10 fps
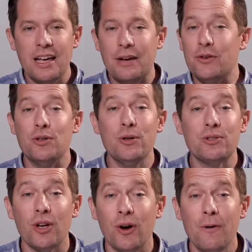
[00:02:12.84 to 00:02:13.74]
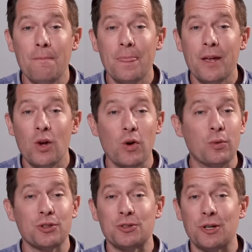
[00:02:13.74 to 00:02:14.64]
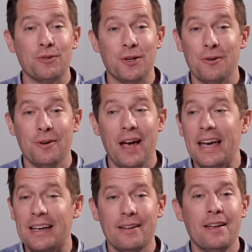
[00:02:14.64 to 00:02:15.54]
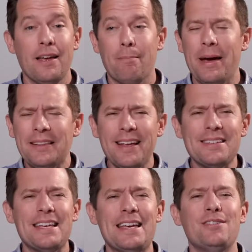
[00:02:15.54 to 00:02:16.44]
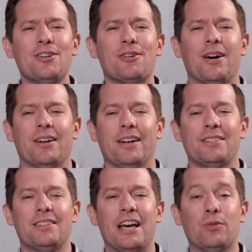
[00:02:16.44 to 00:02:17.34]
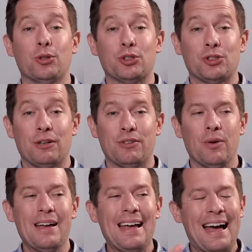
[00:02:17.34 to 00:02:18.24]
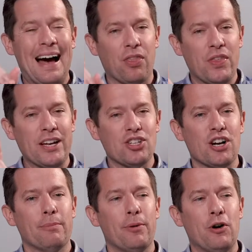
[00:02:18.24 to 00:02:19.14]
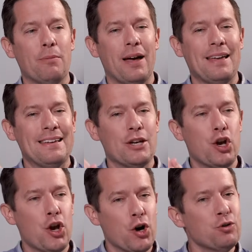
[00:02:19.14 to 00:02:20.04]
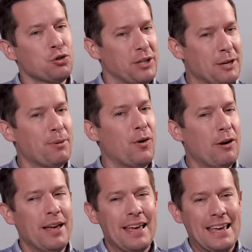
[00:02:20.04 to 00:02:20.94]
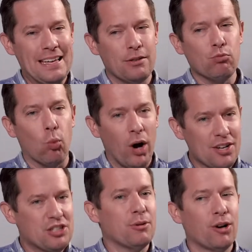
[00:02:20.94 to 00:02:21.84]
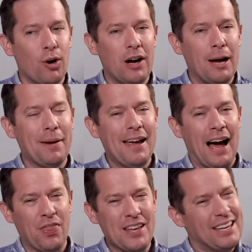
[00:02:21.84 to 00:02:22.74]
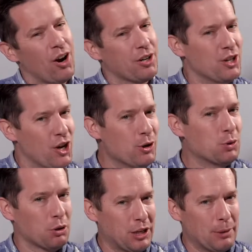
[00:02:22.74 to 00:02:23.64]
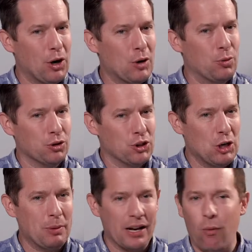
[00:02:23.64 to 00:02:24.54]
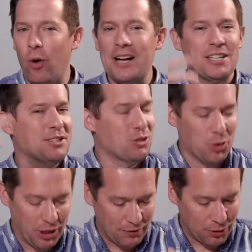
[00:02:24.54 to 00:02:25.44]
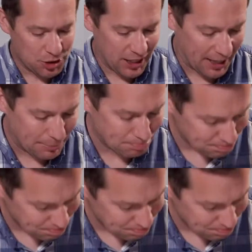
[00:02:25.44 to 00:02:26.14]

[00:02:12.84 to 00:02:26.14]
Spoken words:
And if you do so, we will serve you. Hey, make things easier on us and we'll serve you. I think Jeroboam knows Rehoboam. He watched him grow up. I think he already knows what Rehoboam will do, but watch as the story unfolds. Check it out.